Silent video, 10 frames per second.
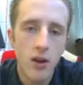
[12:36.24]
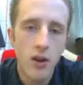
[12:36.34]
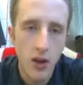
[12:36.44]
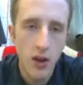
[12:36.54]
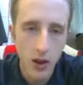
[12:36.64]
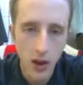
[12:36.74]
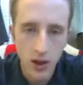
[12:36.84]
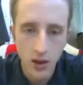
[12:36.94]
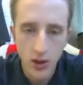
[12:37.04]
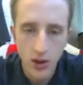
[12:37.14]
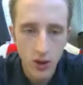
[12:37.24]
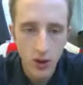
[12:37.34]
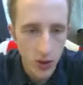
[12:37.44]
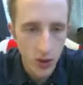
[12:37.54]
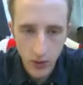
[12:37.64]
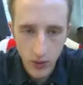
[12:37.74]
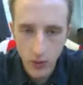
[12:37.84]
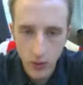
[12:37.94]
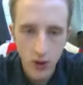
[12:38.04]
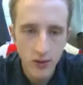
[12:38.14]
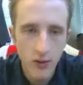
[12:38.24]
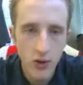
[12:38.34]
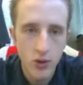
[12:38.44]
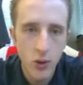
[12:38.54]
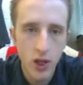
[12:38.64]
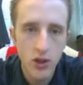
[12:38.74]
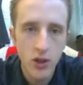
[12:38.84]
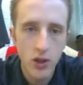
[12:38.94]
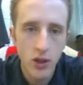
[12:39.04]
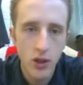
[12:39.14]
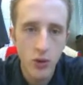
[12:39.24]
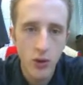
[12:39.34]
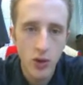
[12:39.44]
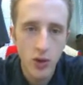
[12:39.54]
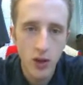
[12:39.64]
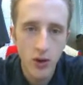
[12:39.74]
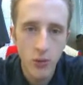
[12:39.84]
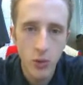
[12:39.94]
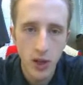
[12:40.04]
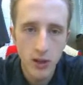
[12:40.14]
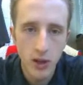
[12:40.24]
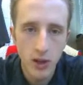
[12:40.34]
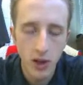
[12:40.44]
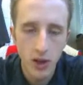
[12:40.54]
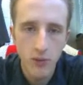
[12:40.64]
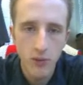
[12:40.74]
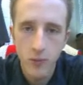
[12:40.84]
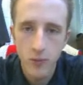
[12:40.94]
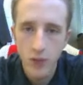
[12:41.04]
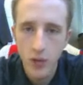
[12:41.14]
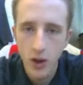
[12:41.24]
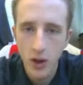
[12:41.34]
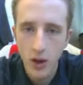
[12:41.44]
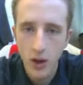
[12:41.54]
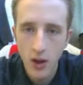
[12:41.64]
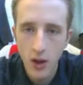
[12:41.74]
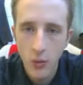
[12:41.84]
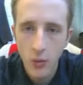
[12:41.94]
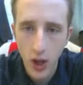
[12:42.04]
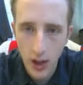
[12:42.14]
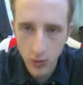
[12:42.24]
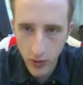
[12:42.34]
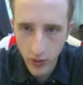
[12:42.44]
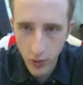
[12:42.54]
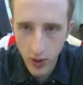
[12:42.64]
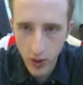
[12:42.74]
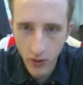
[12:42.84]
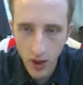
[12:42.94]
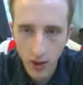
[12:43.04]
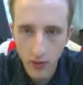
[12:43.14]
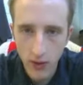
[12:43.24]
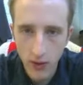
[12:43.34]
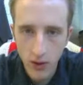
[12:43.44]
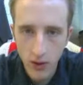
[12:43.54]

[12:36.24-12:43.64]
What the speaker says: Let it think. You don't have to worry about this first page. I want you to then go Basic Cut, Plasma 45.